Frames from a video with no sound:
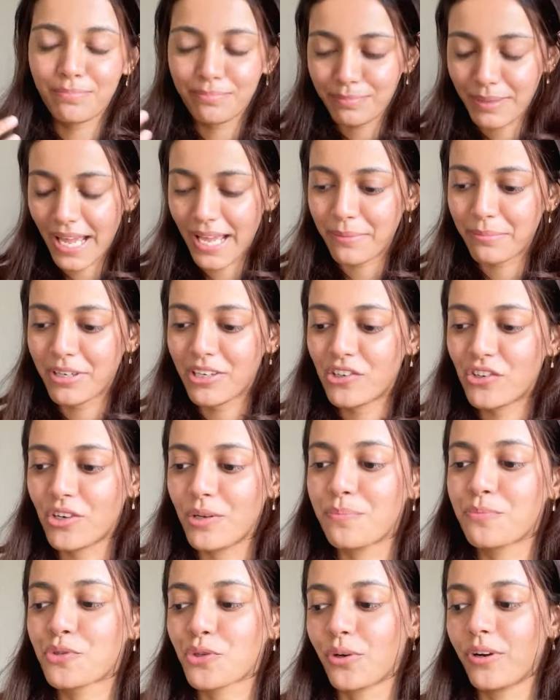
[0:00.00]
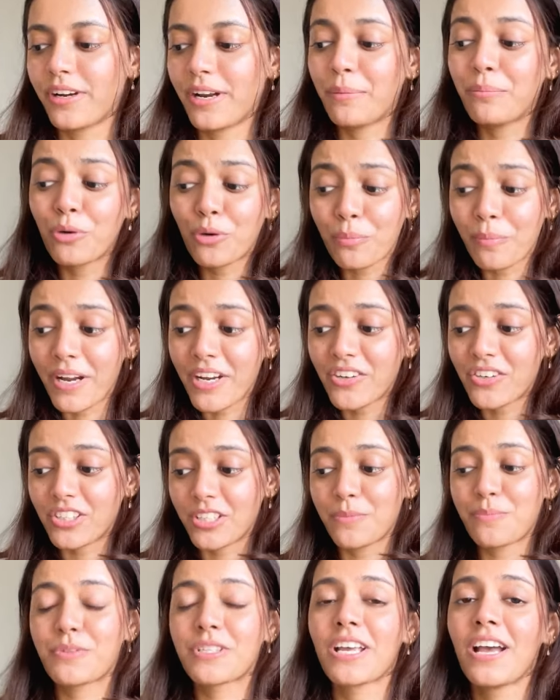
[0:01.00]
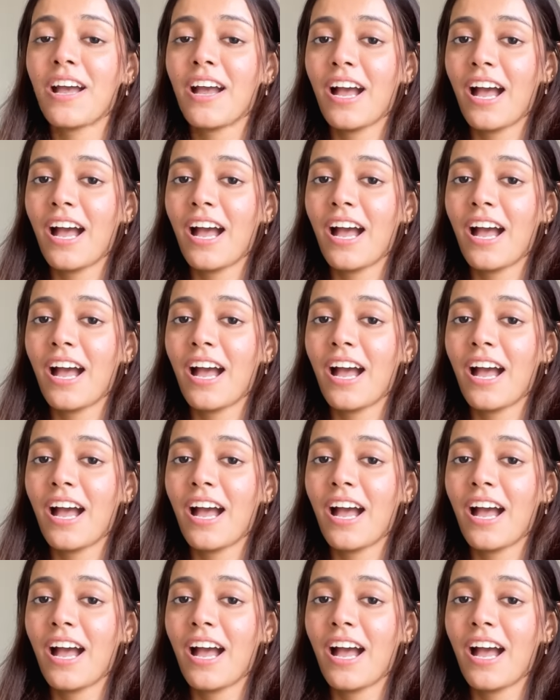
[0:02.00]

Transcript: plan my trips or I book my trips,